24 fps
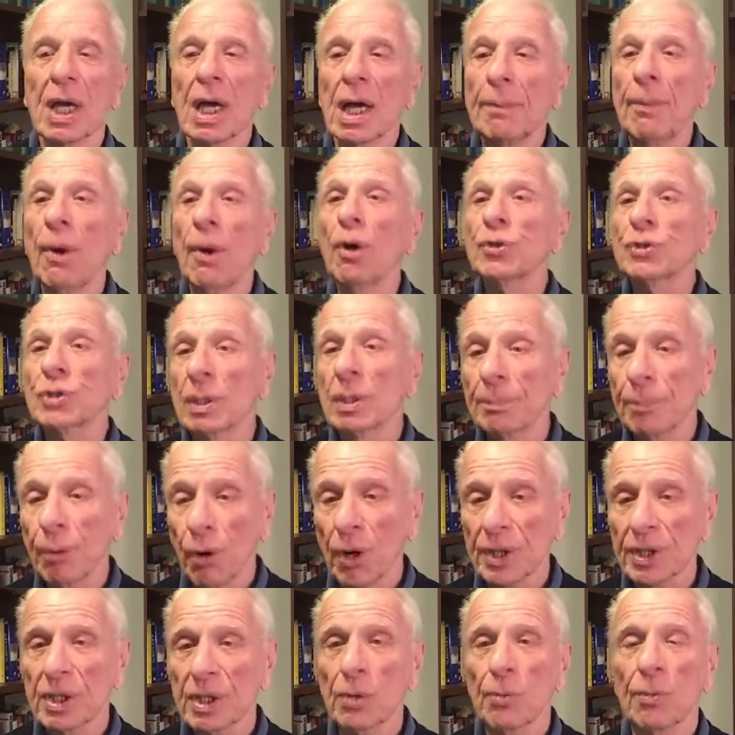Most
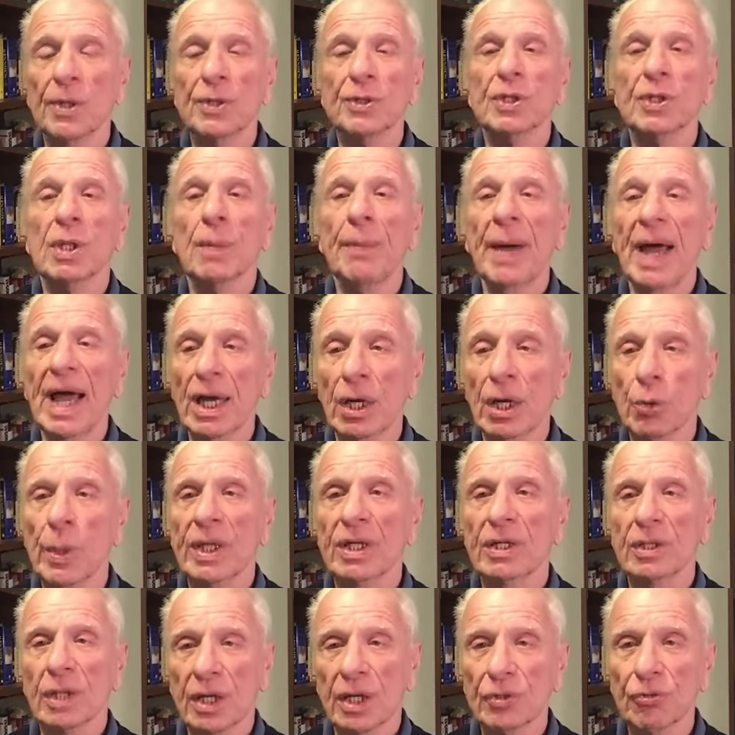important was the banquet
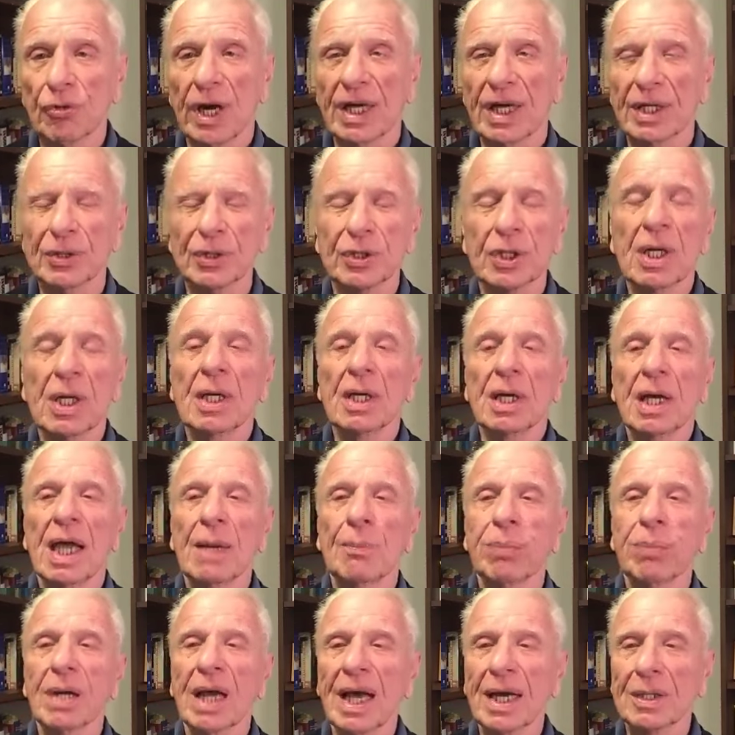address, a
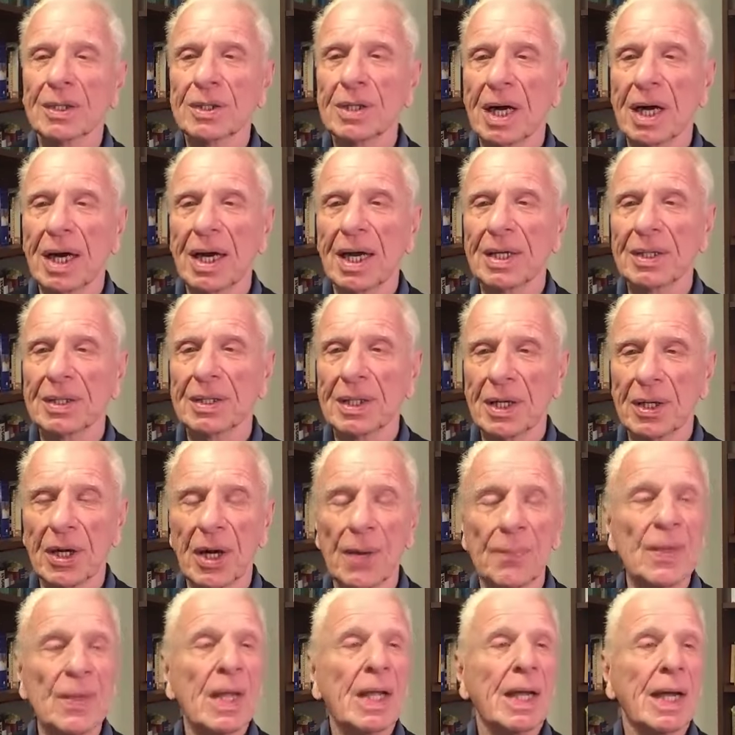black tie
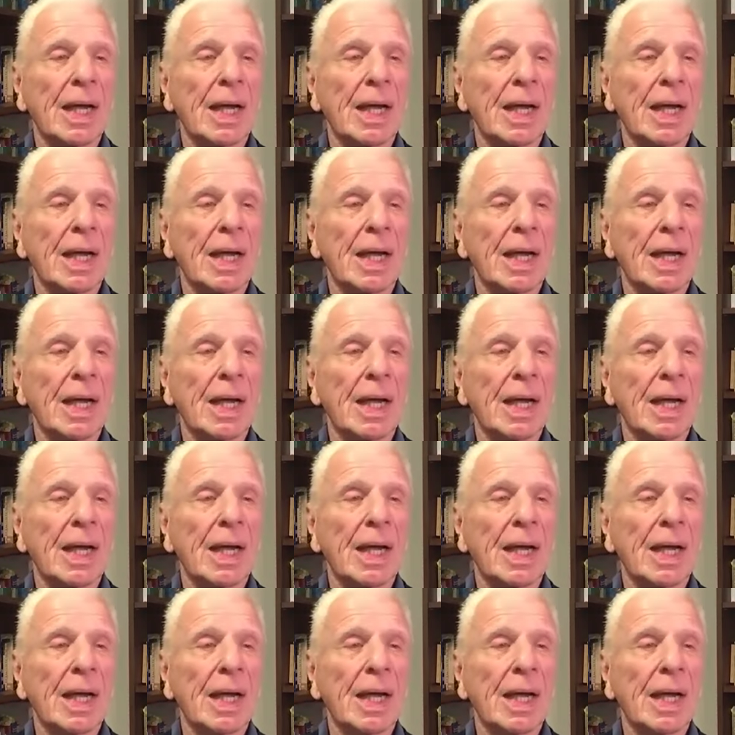dinner.